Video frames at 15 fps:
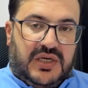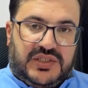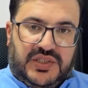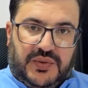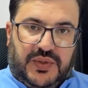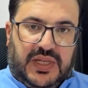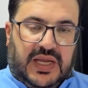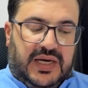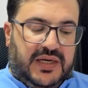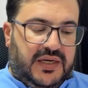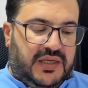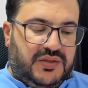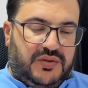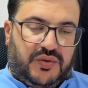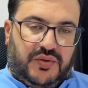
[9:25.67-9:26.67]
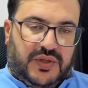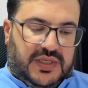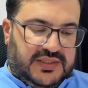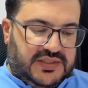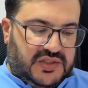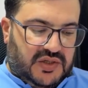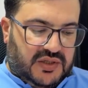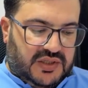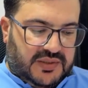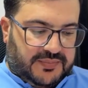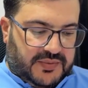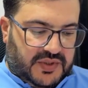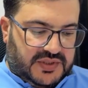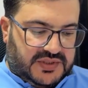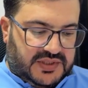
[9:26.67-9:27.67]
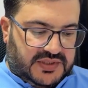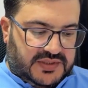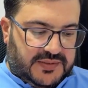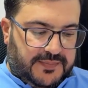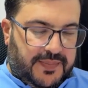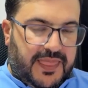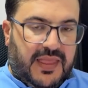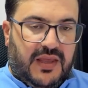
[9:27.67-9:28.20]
civil ID, so you can start the process.